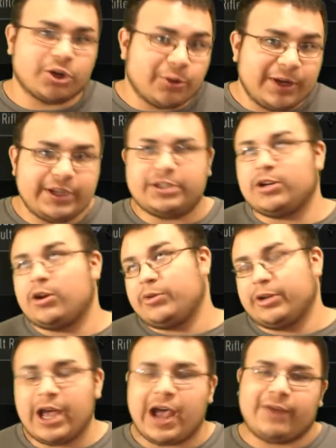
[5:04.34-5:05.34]
your green,
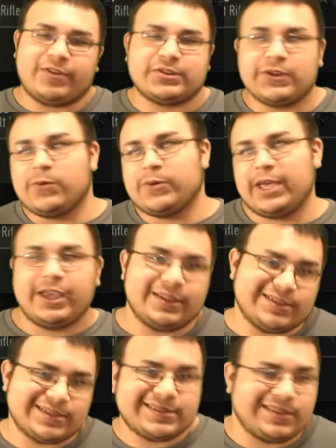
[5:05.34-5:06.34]
your novice. Okay,
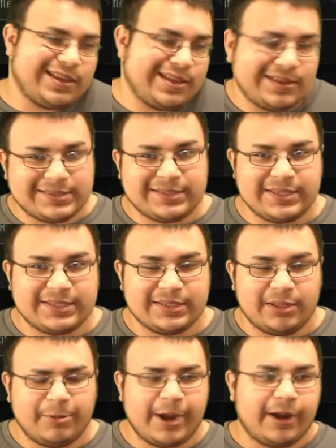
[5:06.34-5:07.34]
it's
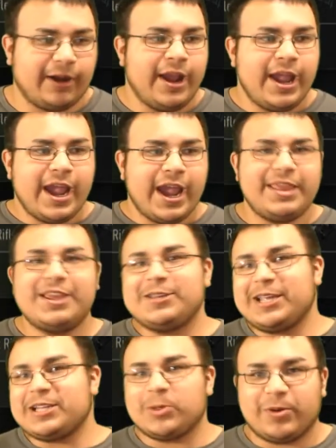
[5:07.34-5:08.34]
decently rare. And then
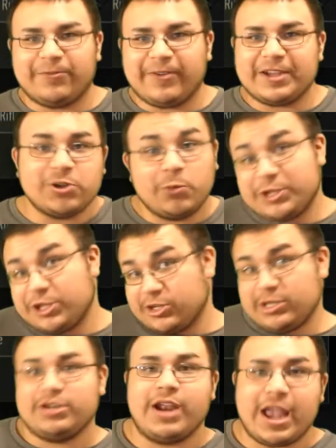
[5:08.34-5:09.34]
you get your professional, which
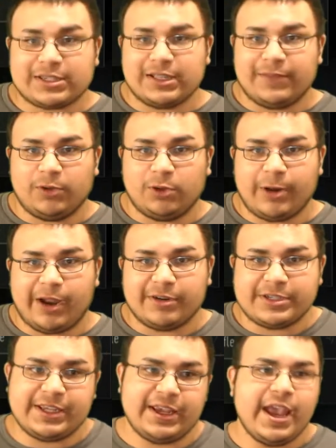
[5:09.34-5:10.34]
is your next level
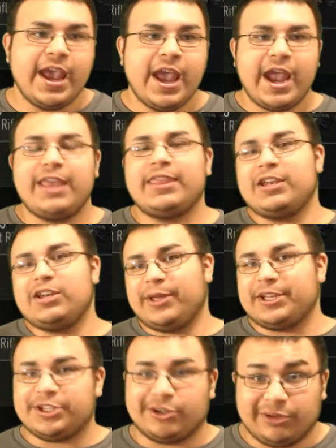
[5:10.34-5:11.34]
rarity, and then you
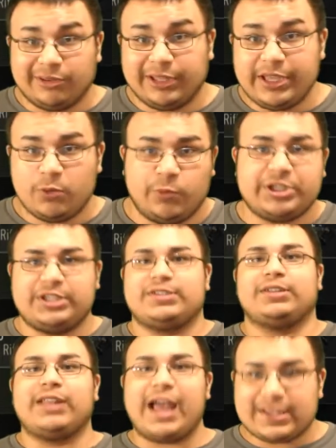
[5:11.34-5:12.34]
get your elite, which is
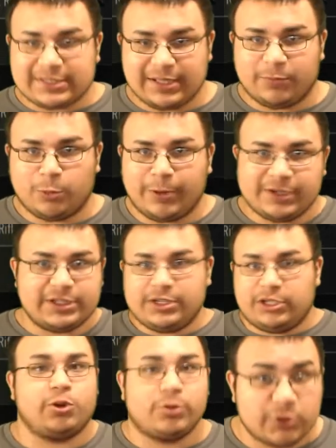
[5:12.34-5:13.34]
the last level
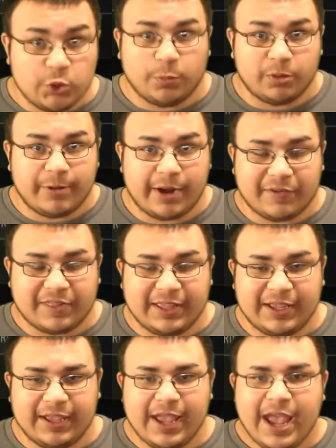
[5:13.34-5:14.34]
rarity. A super rare
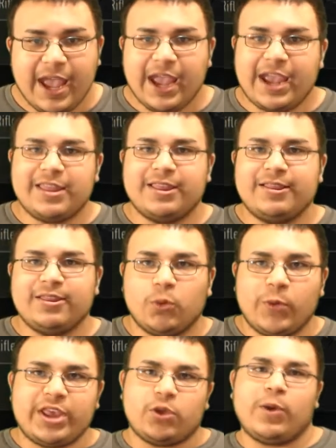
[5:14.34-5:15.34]
thing. And the
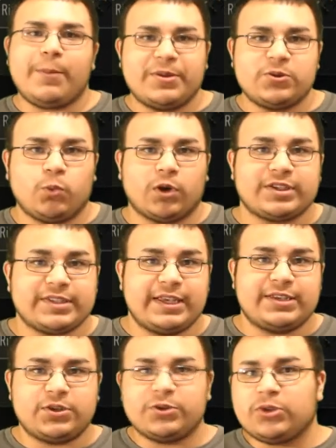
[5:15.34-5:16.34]
way the weapon works
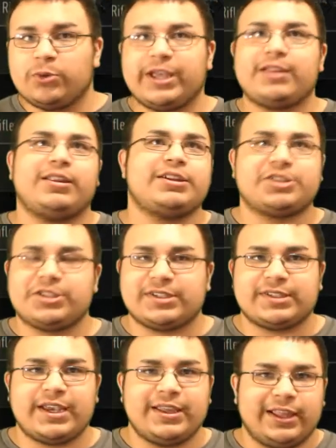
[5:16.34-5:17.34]
is you still get, let's
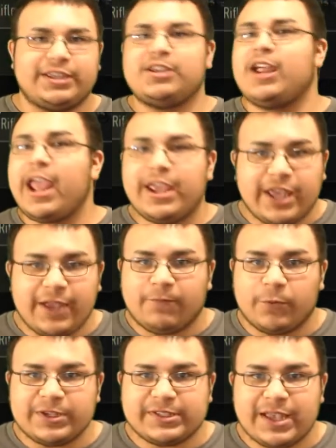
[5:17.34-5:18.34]
just say, like your
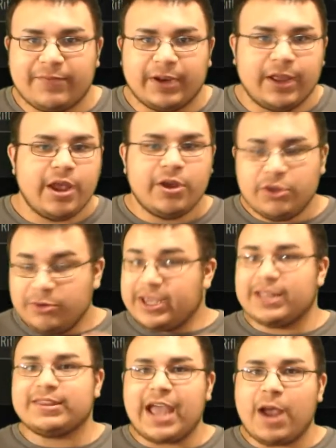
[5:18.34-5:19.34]
AK-47, you
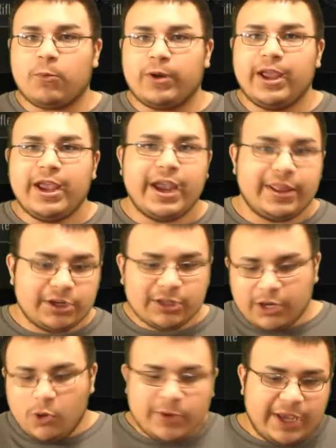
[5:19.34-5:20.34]
get that one, and then
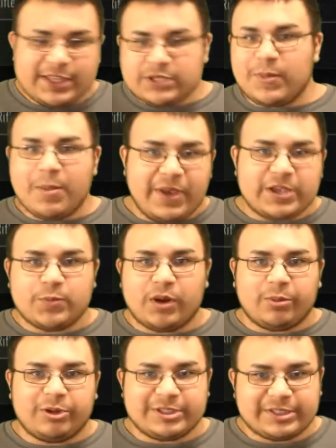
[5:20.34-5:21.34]
you're like, okay, this is my base
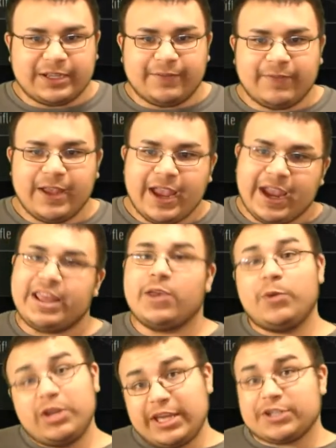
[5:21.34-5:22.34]
model stuff. And
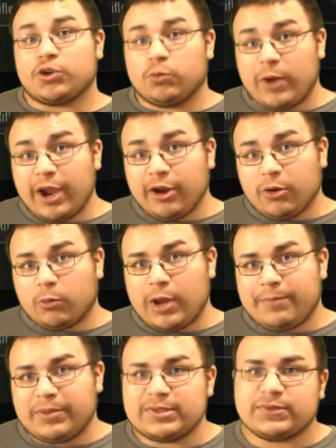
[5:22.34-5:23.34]
then when you get your rare
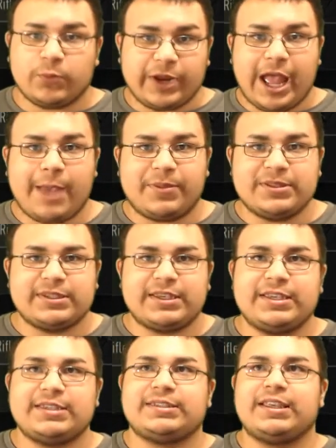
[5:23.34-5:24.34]
weapons, what happens
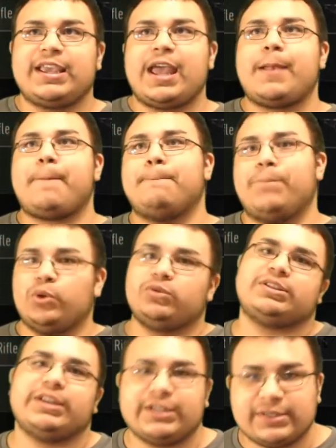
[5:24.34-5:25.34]
is they get
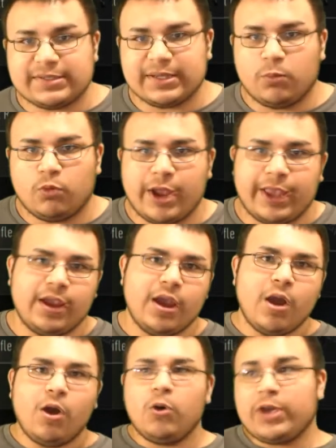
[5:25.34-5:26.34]
boosted in some way.
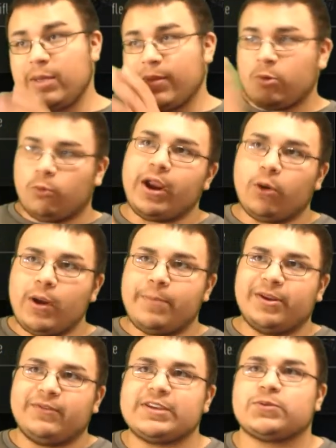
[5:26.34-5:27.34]
Okay, my rare
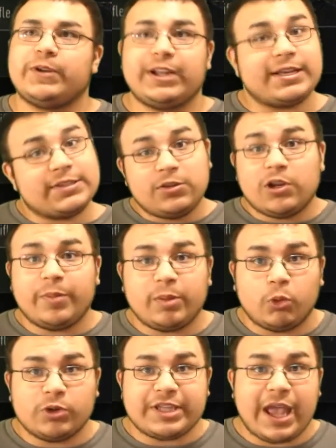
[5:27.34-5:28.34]
weapon of this one, it has a little bit
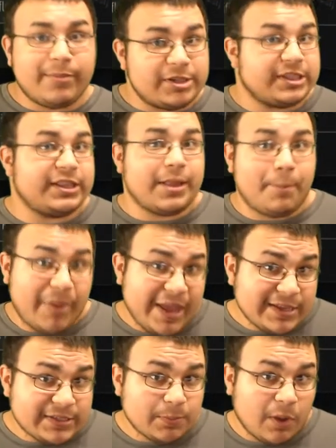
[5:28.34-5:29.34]
more damage than the
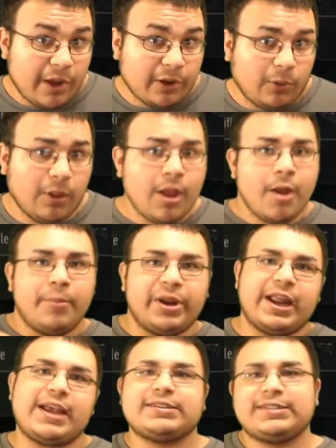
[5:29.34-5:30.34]
base model, but
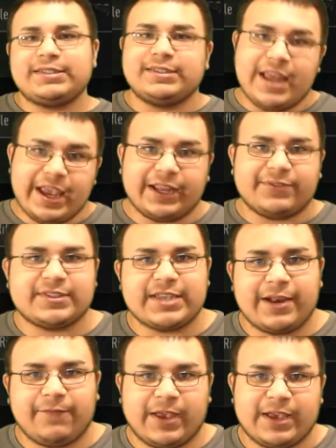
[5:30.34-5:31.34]
it has these negative
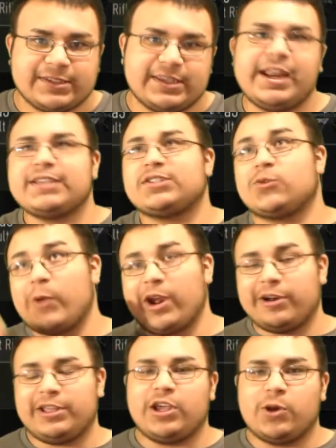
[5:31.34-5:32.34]
side effects. And as the
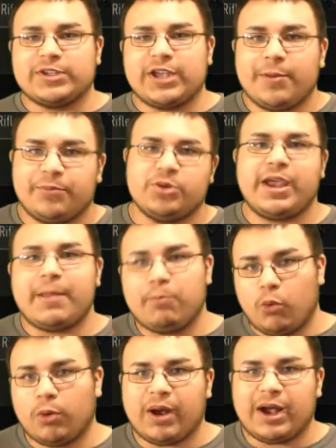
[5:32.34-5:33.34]
rarity goes up, you get
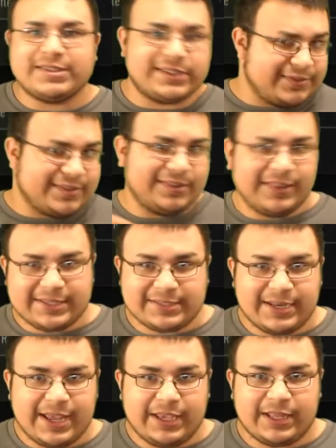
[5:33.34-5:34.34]
more positives and
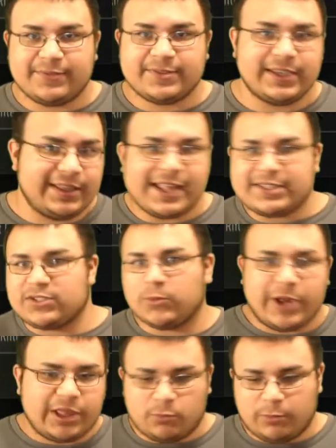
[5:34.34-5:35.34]
less negatives. And that's the
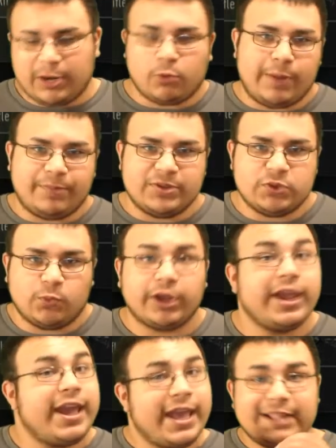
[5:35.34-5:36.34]
way the rare weapons
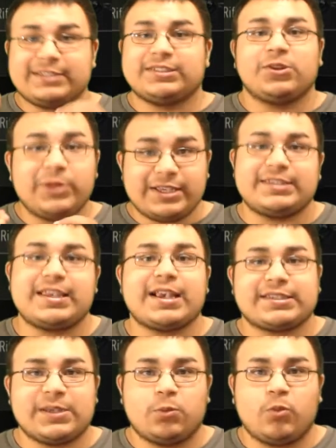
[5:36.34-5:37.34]
work. It's still the
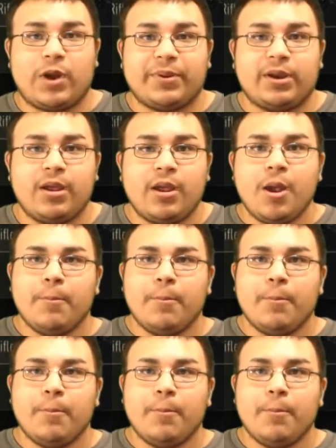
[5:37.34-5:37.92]
exact same weapon,